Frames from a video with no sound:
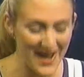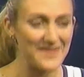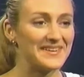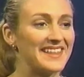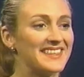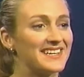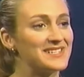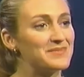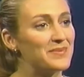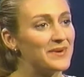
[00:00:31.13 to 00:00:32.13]
I mean, I think
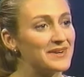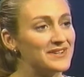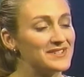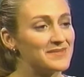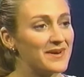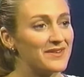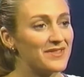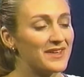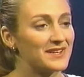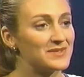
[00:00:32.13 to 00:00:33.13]
it's important to do some other
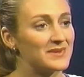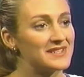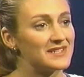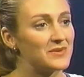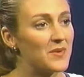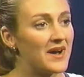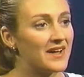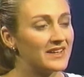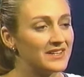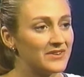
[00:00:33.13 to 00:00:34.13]
things once in a
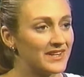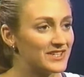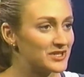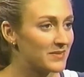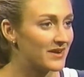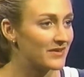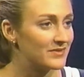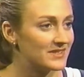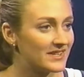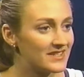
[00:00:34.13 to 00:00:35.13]
while, you know, to get your mind off
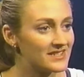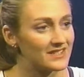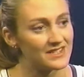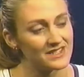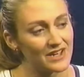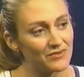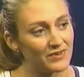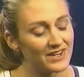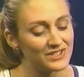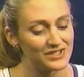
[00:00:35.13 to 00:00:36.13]
of tennis and to stay
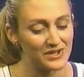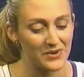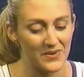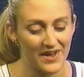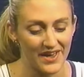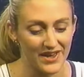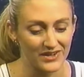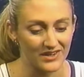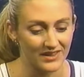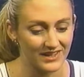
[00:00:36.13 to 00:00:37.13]
fresh. So,
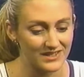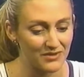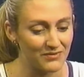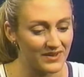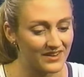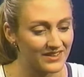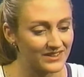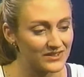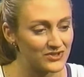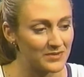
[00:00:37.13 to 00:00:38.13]
you know, I like to have fun, I
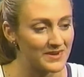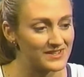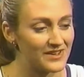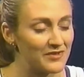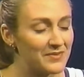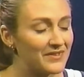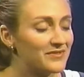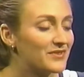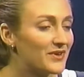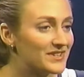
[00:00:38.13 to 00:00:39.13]
like to enjoy myself, but of
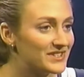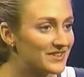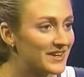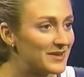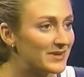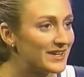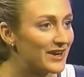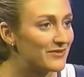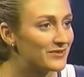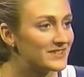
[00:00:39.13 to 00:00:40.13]
course, you know, you got to be
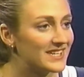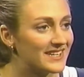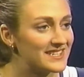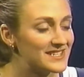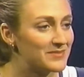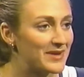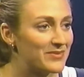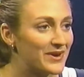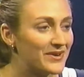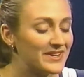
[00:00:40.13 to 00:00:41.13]
careful. Tennis is my
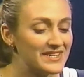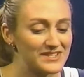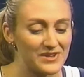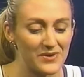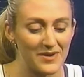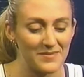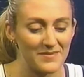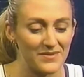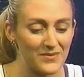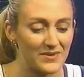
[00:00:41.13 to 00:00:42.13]
priority. So
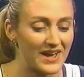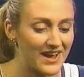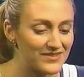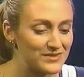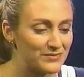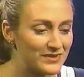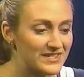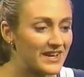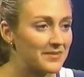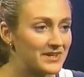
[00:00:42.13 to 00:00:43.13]
when I have some free
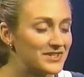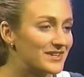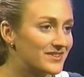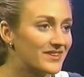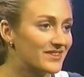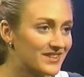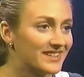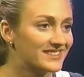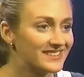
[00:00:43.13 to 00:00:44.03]
time, I try to do other things.